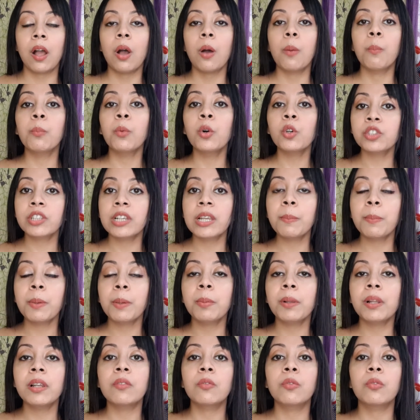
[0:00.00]
Mostly
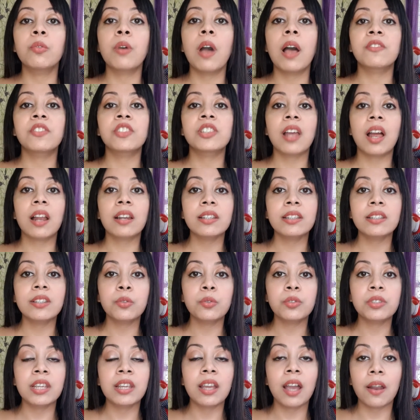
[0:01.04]
people who have started
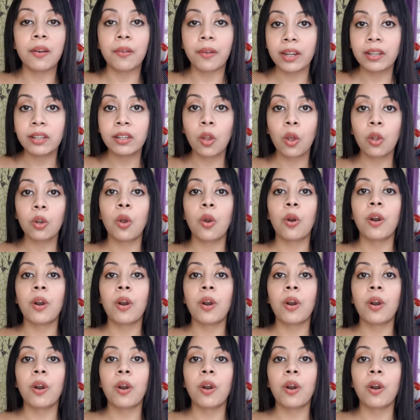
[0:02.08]
using a retinol